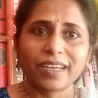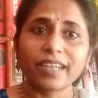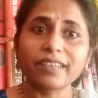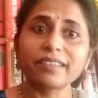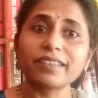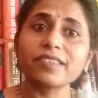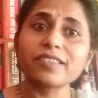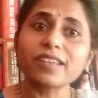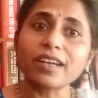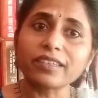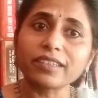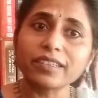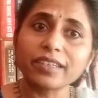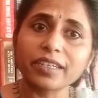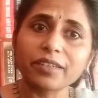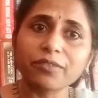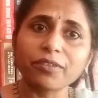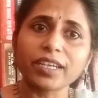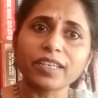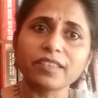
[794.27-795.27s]
And they
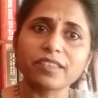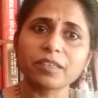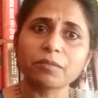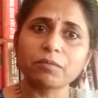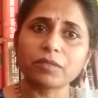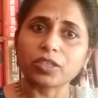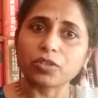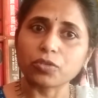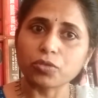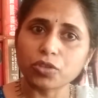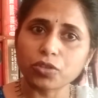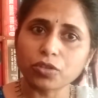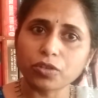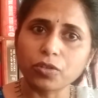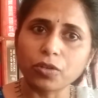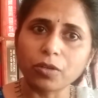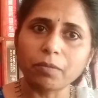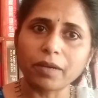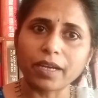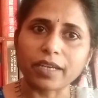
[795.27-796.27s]
started advising me, you
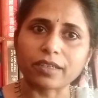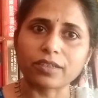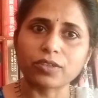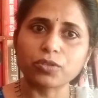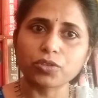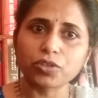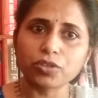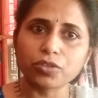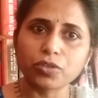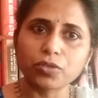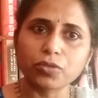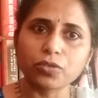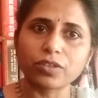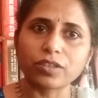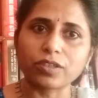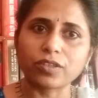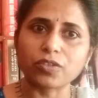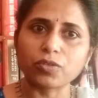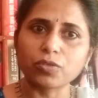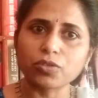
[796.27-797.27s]
should go back, you should do
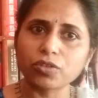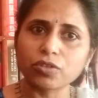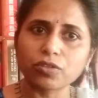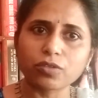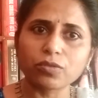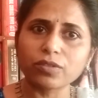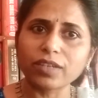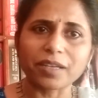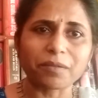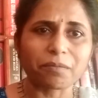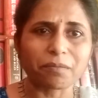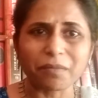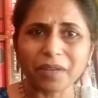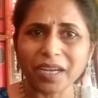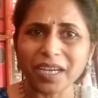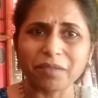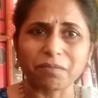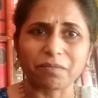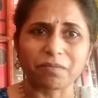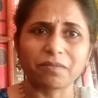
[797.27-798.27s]
this, you should do that.
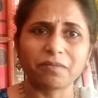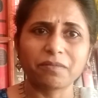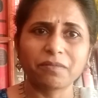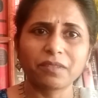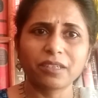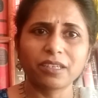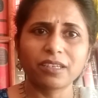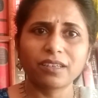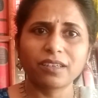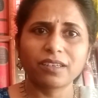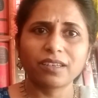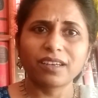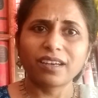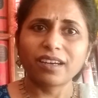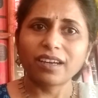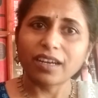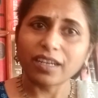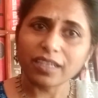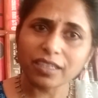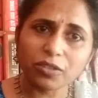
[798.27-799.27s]
Ma'am,
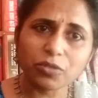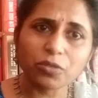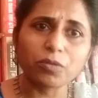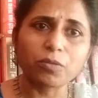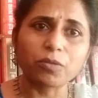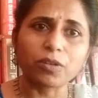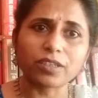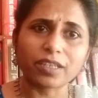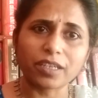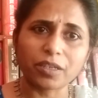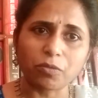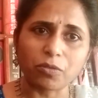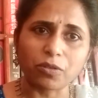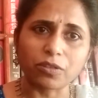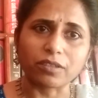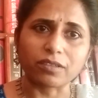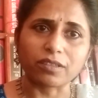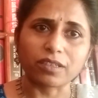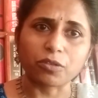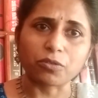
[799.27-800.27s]
I know what I
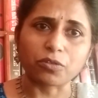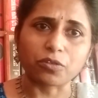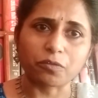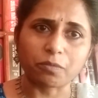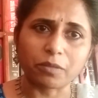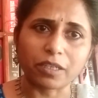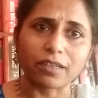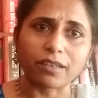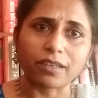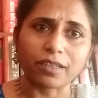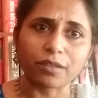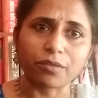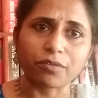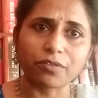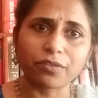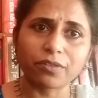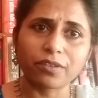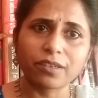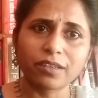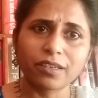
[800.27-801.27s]
want out of my
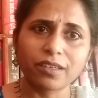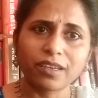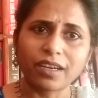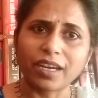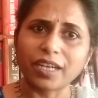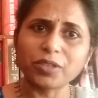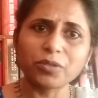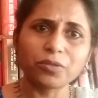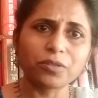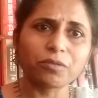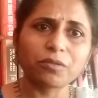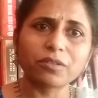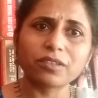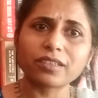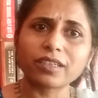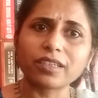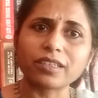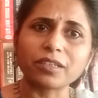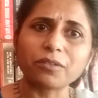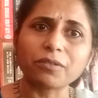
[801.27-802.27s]
life. I don't
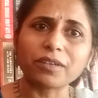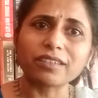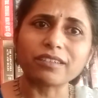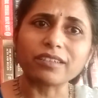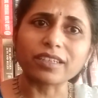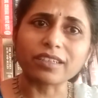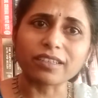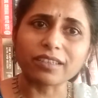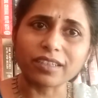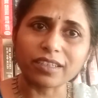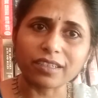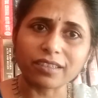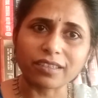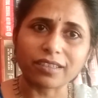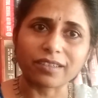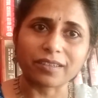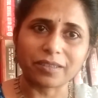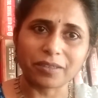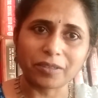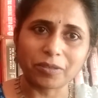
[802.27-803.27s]
want anyone
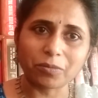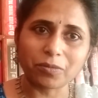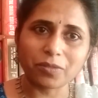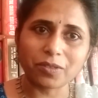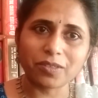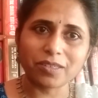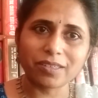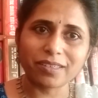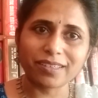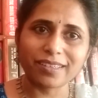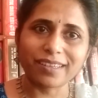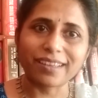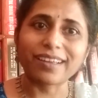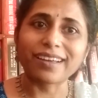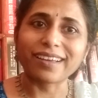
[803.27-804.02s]
dictating terms.